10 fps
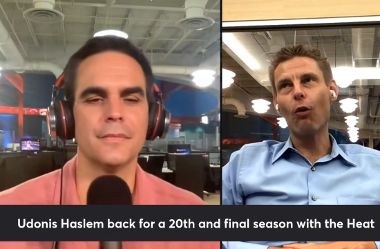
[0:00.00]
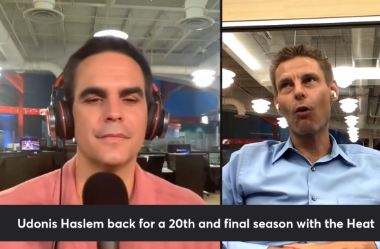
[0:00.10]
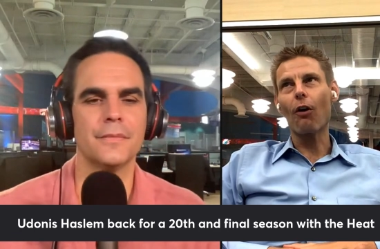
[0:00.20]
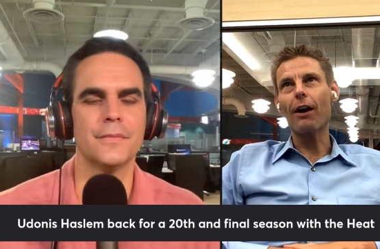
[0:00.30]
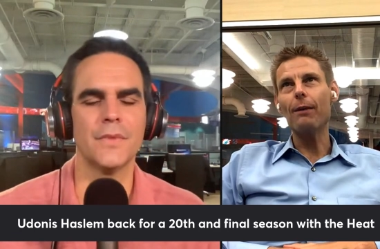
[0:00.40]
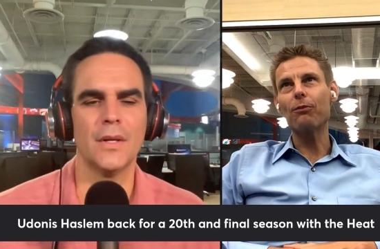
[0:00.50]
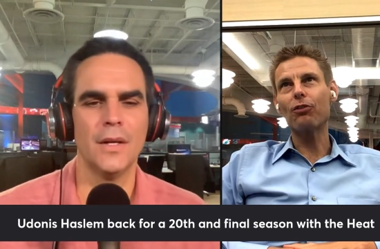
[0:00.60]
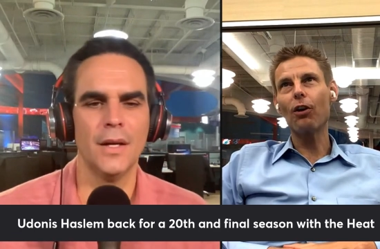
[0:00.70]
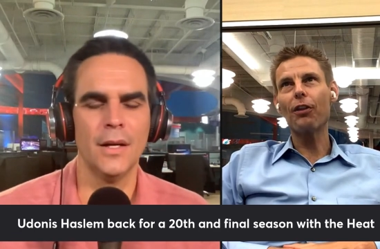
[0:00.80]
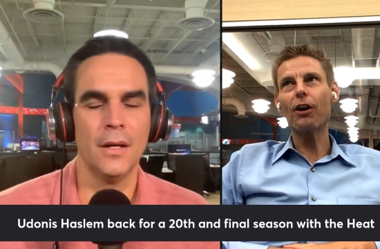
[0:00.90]
Speaker 1: for him.
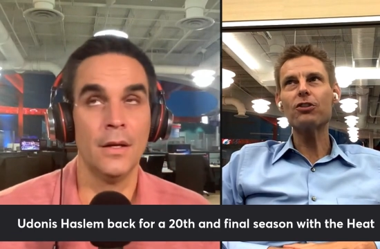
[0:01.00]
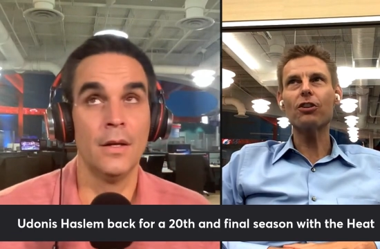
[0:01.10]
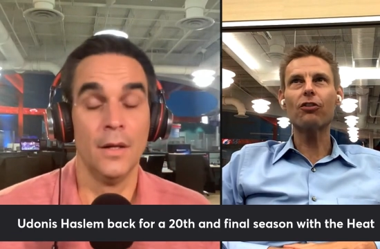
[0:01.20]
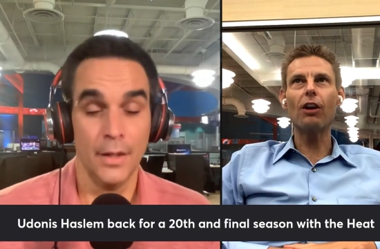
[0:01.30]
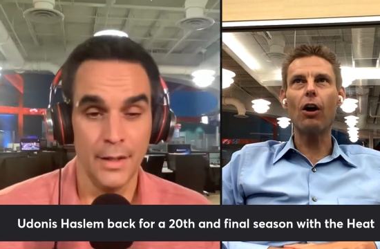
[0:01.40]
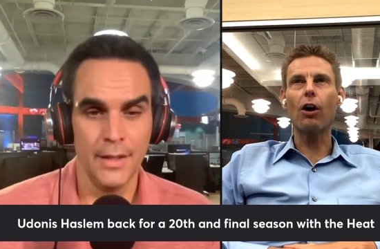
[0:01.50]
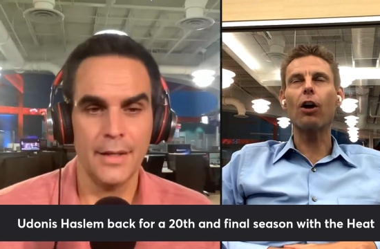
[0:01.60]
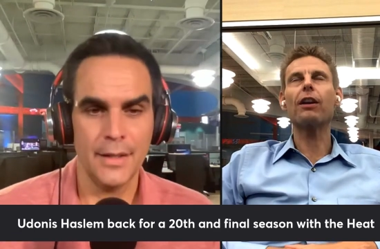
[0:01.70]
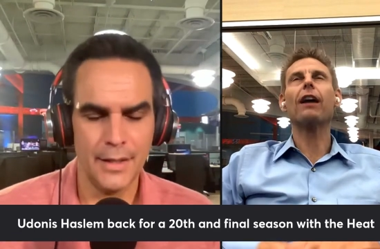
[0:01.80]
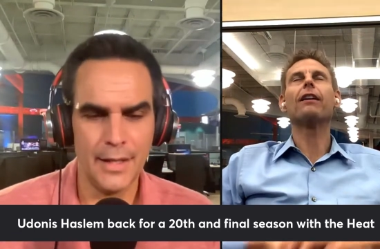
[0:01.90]
So they're just or,
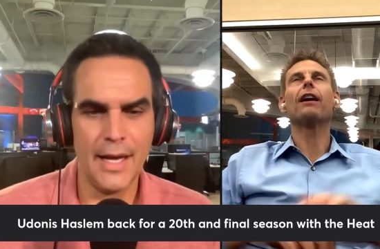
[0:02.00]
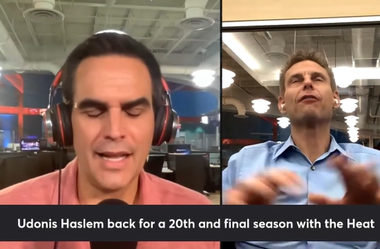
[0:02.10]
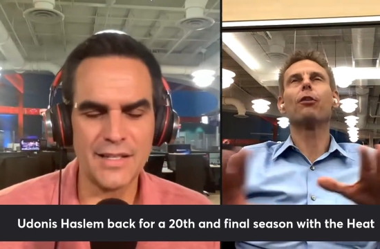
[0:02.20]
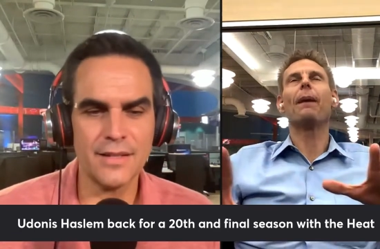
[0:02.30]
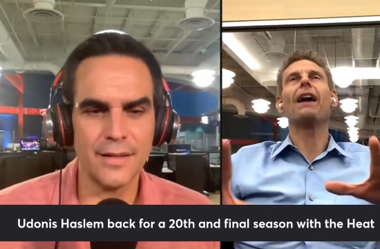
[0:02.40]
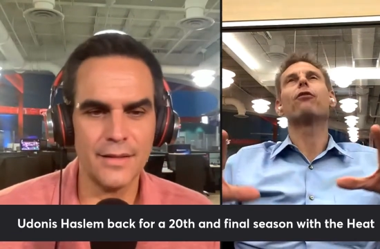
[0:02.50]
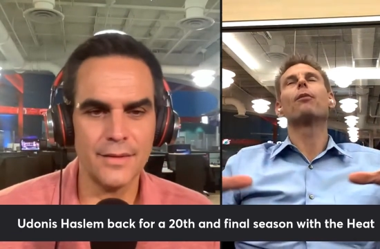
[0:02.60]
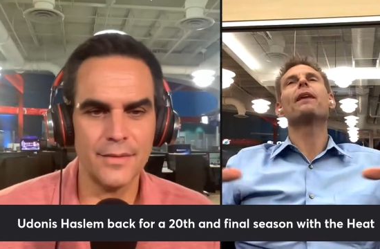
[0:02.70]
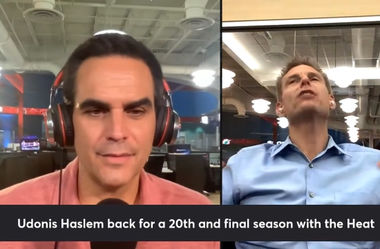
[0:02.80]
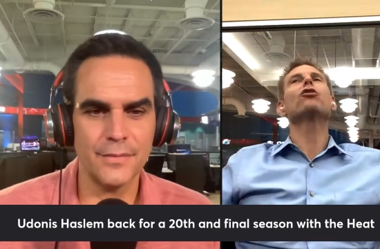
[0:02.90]
or not, yeah, not feel bad for
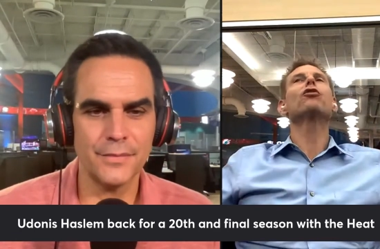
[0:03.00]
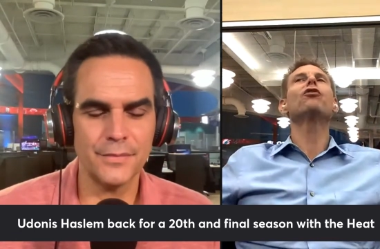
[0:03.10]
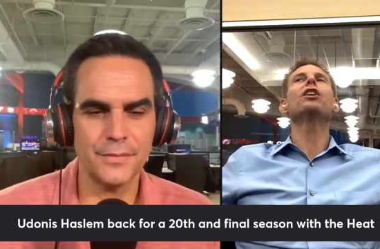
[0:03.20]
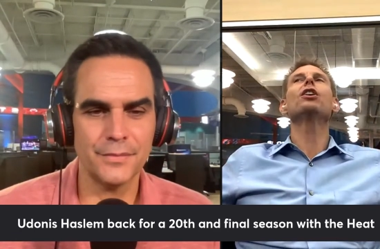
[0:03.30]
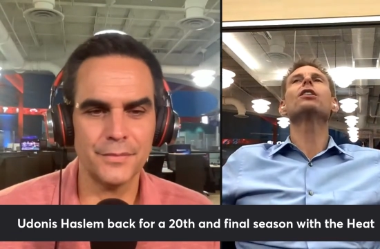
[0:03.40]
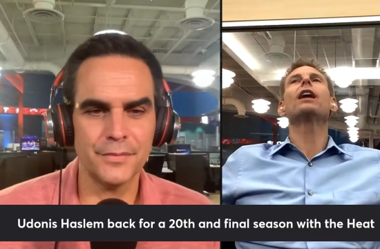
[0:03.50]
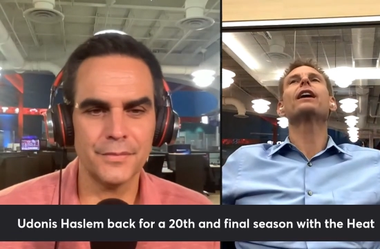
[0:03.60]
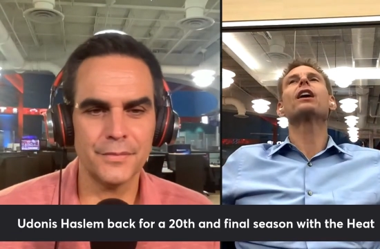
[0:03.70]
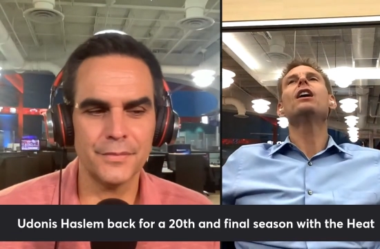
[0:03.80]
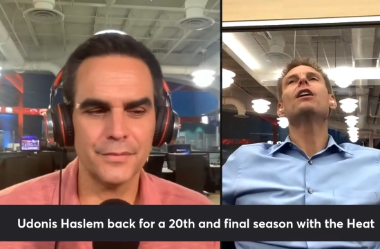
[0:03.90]
him. They just feel
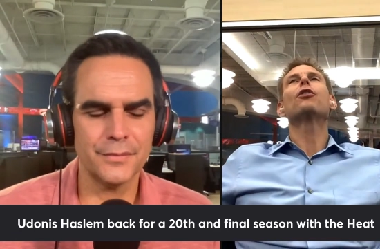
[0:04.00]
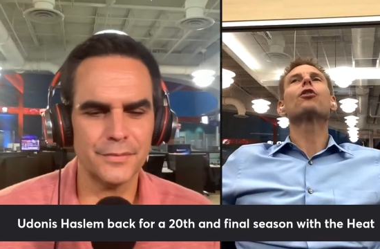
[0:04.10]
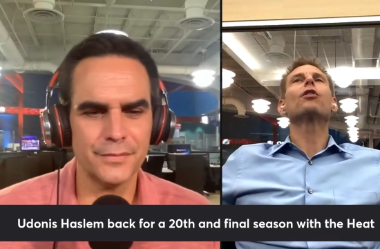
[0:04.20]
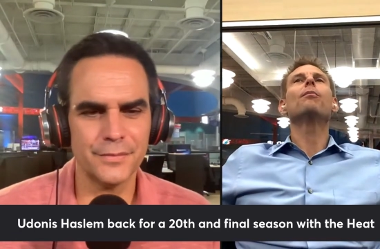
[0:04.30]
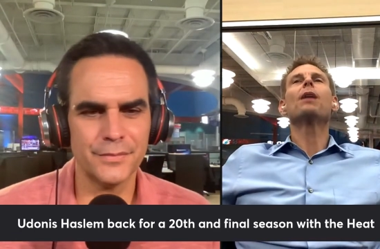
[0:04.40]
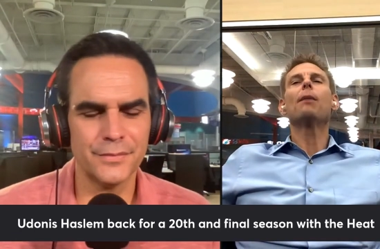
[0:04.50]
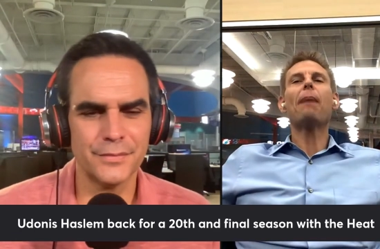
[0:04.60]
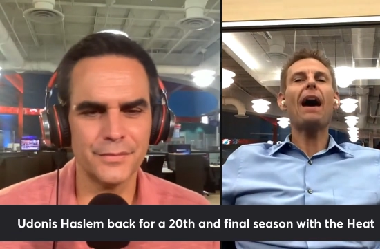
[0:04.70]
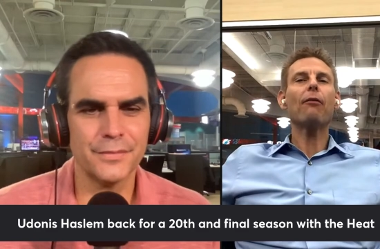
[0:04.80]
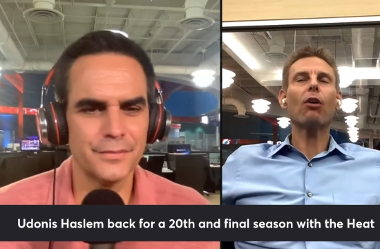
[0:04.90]
like they're
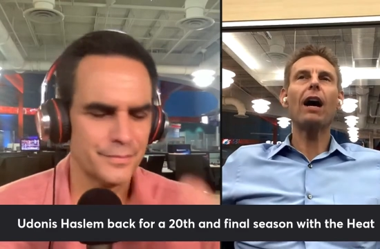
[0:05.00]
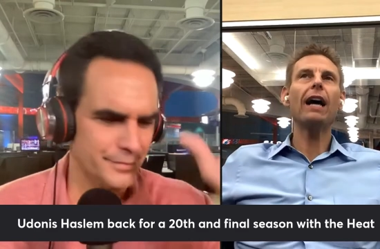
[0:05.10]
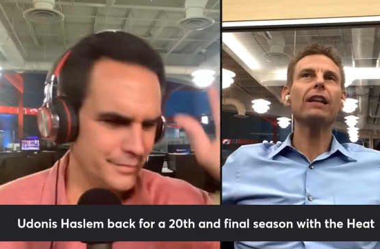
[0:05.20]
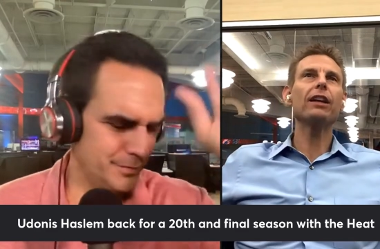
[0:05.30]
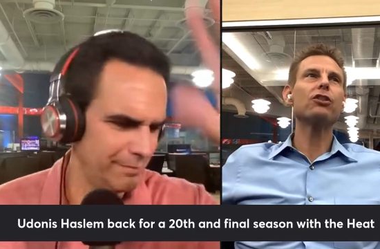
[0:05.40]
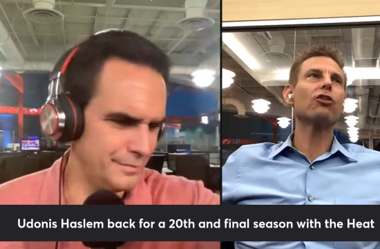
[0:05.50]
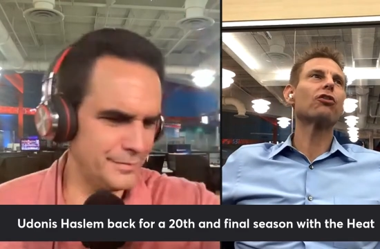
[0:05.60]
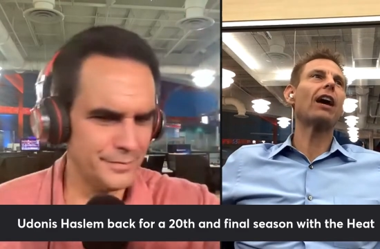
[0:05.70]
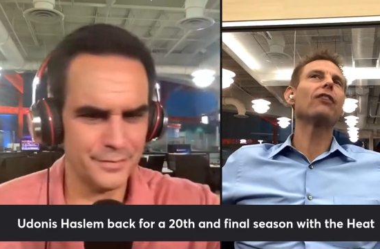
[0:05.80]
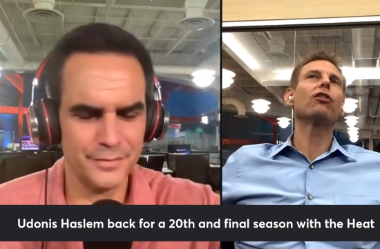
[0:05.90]
Pat Riley just
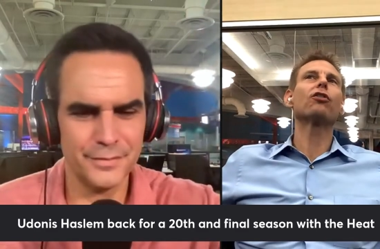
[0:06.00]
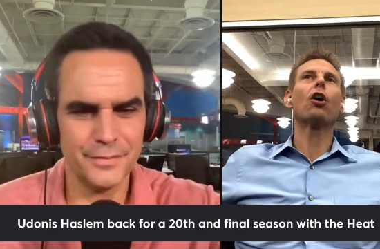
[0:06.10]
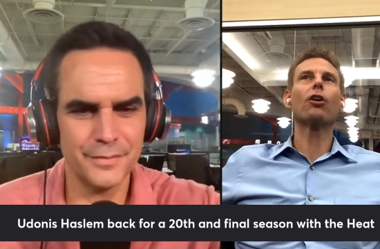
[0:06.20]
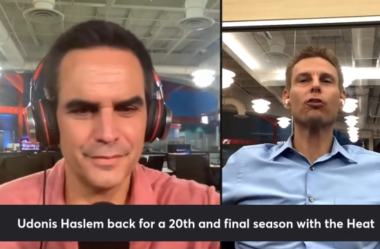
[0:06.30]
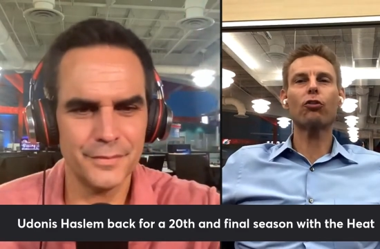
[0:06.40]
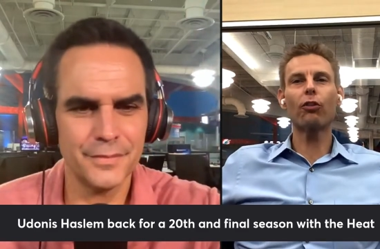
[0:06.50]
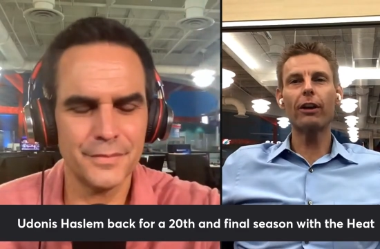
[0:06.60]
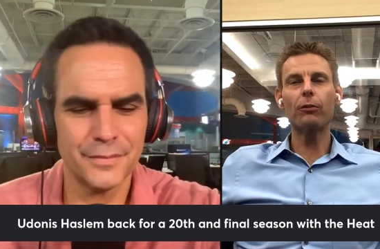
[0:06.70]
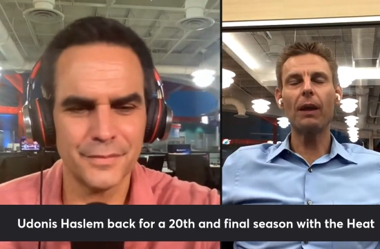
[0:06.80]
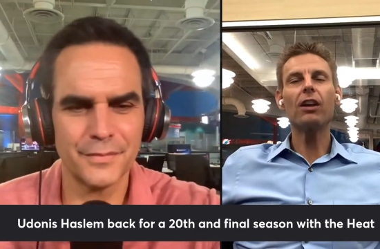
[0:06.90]
has his
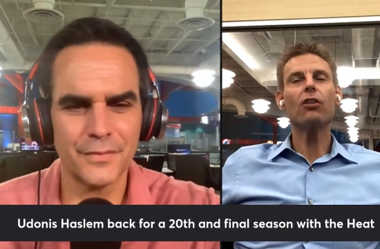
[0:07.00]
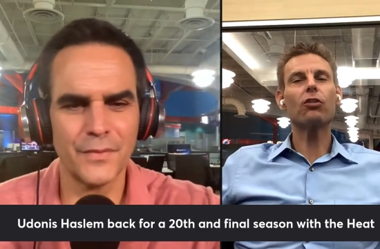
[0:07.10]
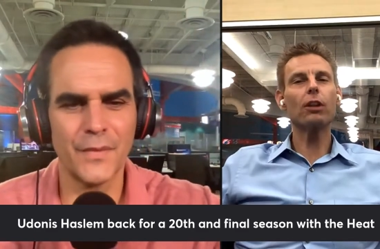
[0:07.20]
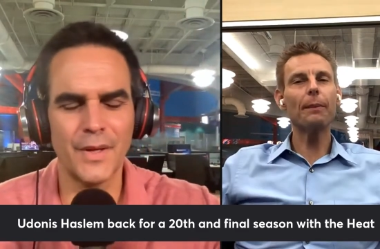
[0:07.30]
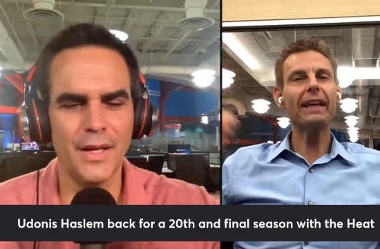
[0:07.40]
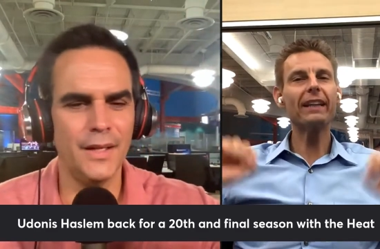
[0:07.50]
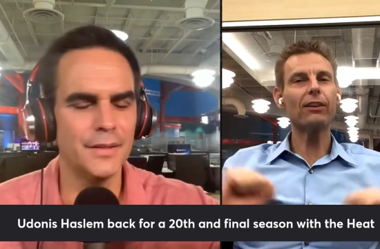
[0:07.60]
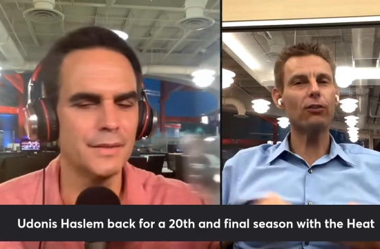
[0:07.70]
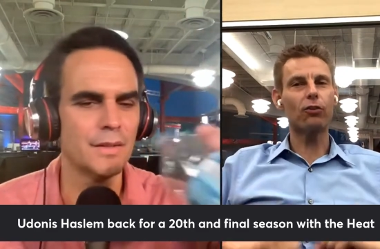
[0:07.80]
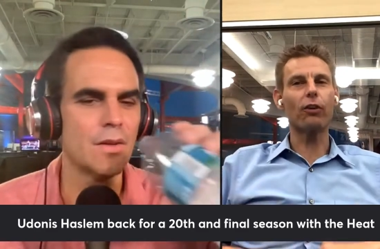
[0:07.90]
heartstrings. So let me yeah. get
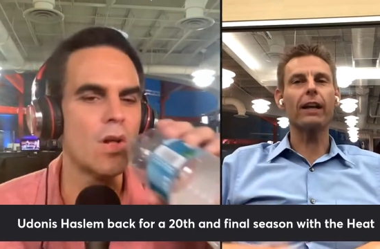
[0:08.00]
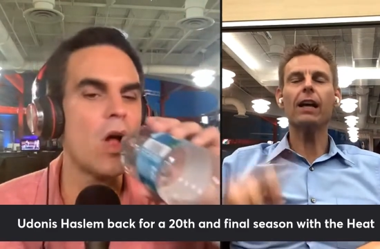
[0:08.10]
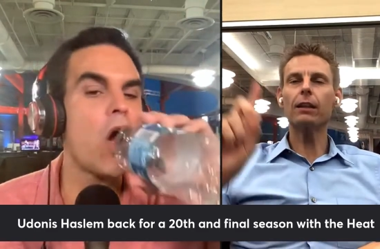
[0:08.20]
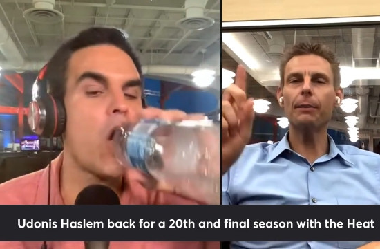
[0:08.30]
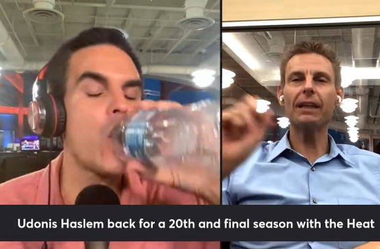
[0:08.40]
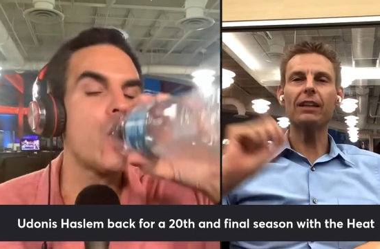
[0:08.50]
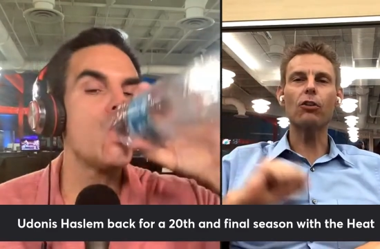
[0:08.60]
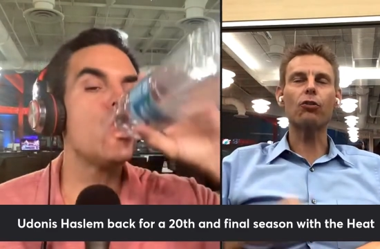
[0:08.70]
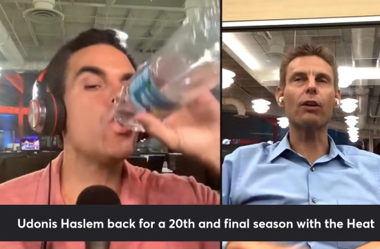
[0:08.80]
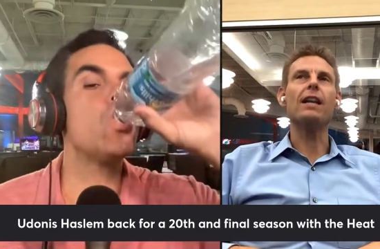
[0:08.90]
this straight. Let me get
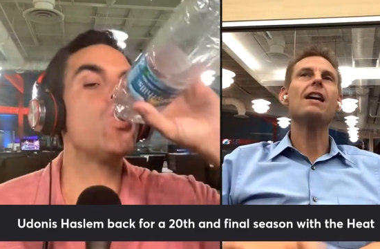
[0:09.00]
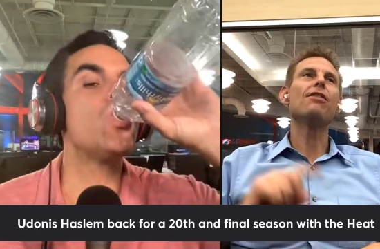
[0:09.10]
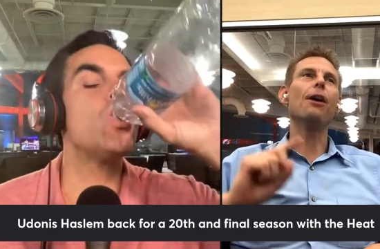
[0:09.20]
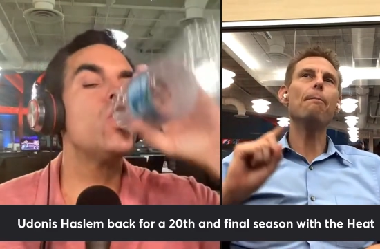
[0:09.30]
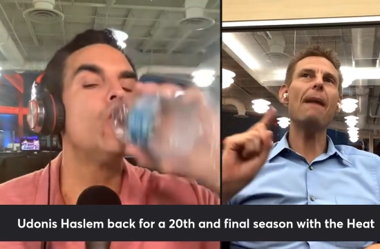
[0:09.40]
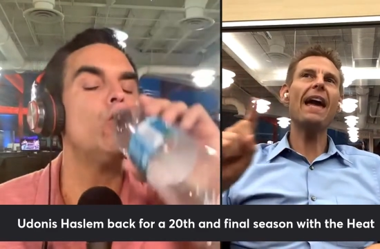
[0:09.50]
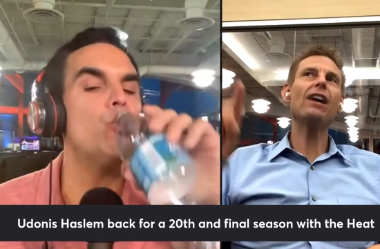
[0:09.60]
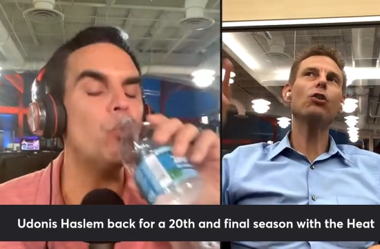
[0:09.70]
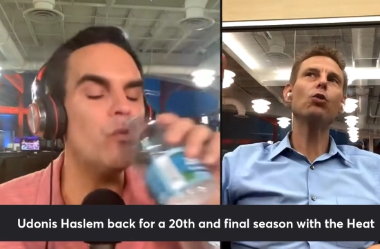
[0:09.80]
this straight. The man